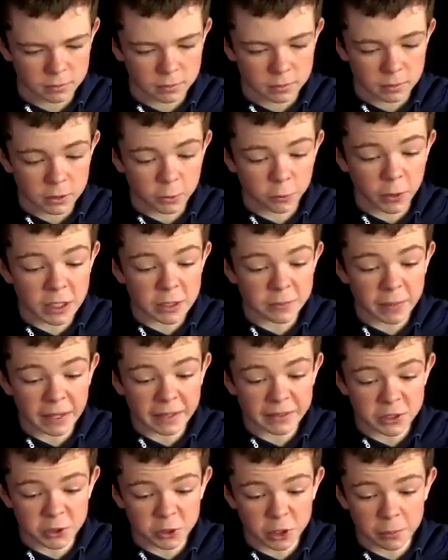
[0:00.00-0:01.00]
The rings began
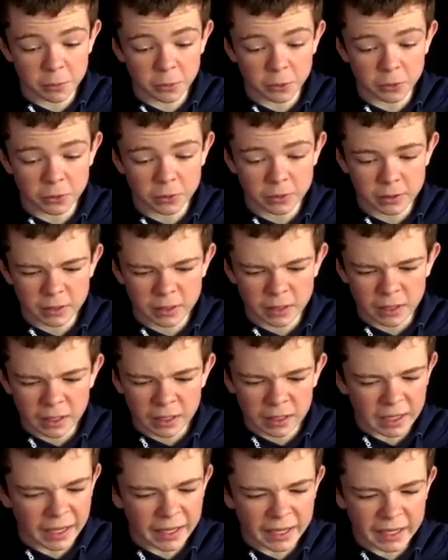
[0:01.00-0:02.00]
to tremble,
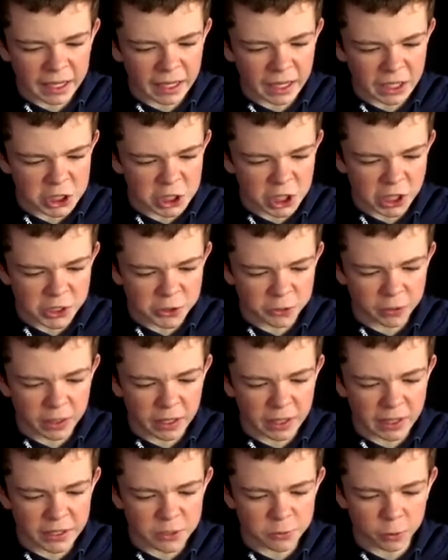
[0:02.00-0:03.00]
clinking and chattering
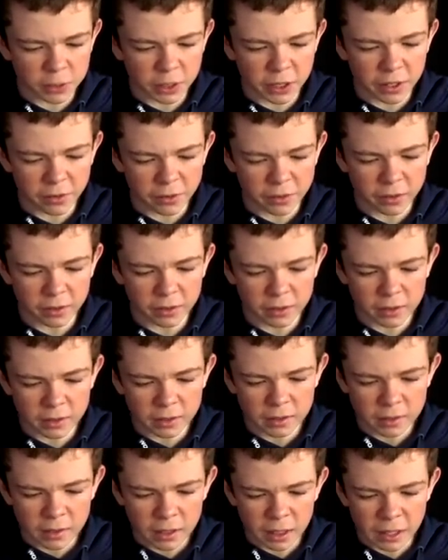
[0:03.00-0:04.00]
against one another,
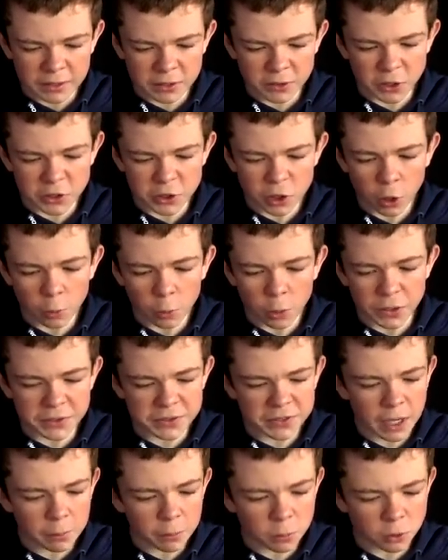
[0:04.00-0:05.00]
until the top one
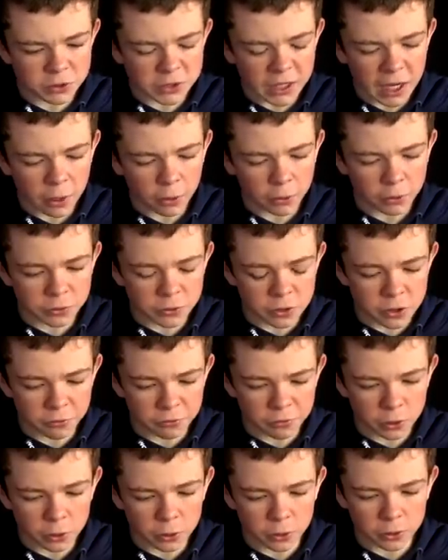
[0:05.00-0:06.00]
tumbled down onto the
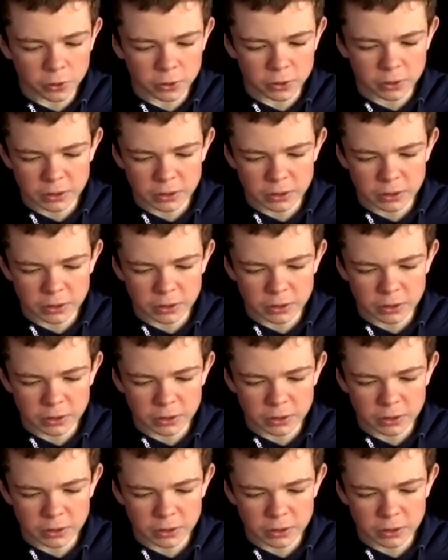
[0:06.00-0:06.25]
floor.